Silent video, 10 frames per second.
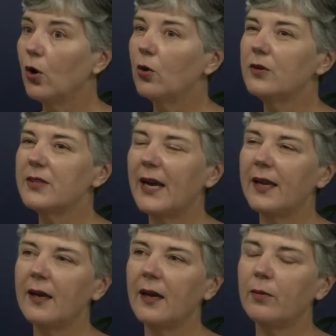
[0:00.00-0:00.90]
or
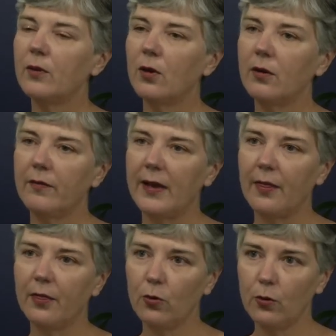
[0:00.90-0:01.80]
taking up a lot of our
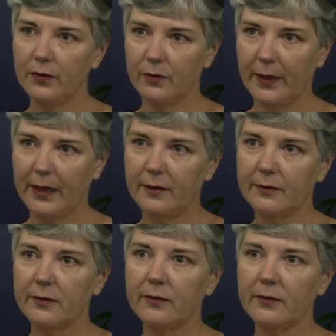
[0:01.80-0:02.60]
thought space